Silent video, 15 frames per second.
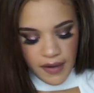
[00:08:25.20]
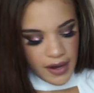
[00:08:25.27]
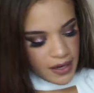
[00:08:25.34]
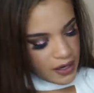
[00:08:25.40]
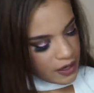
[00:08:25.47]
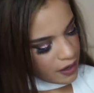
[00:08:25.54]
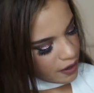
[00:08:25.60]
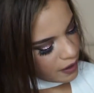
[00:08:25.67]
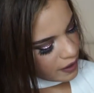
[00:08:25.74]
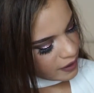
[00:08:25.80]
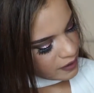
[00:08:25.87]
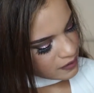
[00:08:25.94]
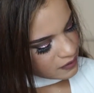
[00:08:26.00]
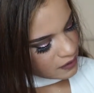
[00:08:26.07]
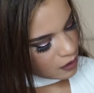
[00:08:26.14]
right here,
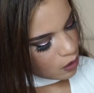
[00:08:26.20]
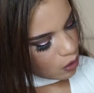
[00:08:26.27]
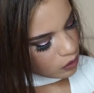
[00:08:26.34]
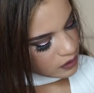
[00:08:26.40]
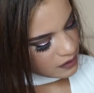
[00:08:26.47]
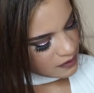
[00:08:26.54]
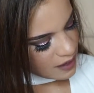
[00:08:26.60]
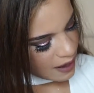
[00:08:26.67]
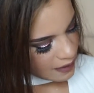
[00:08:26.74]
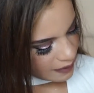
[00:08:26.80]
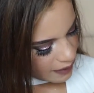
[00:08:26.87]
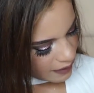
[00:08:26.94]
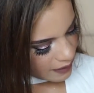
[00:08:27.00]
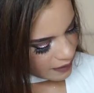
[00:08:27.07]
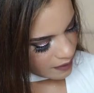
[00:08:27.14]
it is the goldest
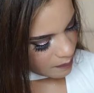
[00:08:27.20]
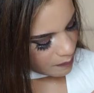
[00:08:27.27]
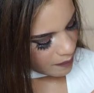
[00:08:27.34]
highlight in the